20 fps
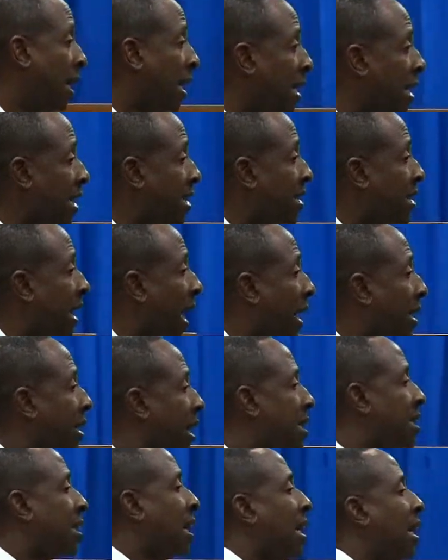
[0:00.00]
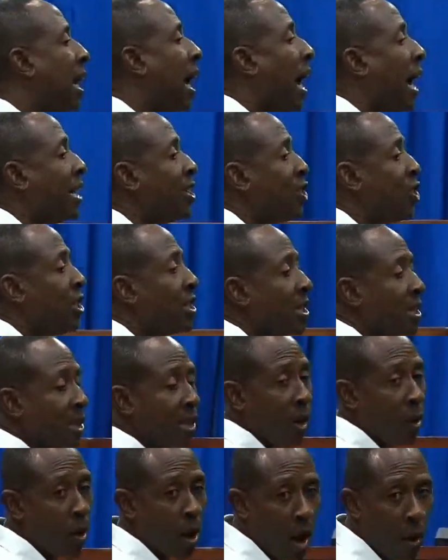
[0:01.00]
You start to say, Lord Jesus,
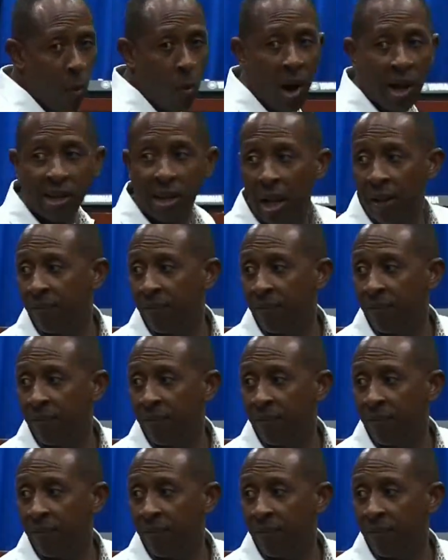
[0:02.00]
I wonder